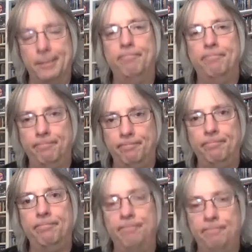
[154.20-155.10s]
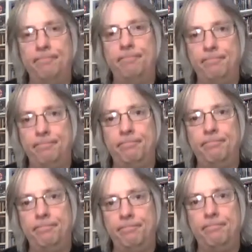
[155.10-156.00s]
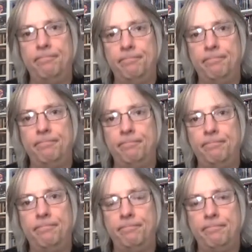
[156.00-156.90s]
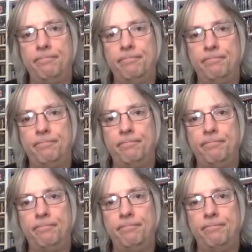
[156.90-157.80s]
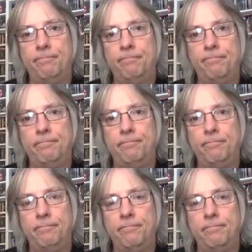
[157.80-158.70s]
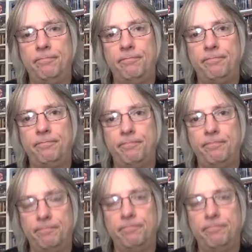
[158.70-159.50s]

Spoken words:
[no speech]